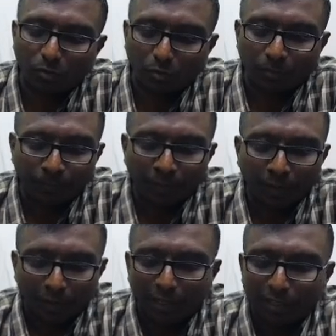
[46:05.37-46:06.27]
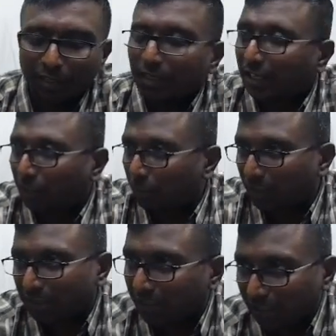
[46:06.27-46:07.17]
Oh, right.
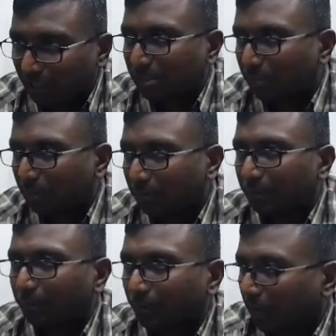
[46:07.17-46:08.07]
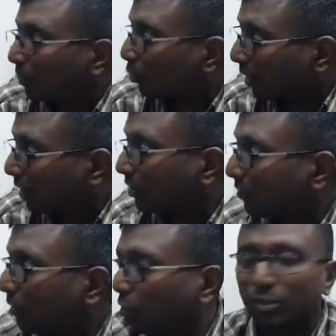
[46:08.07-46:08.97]
Equity settled SBP. Right, you right.
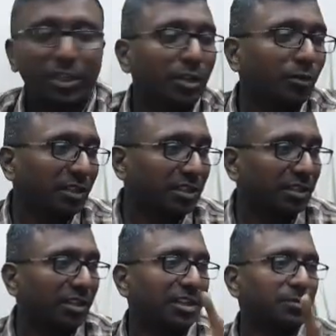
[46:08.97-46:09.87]
When do you say equity settled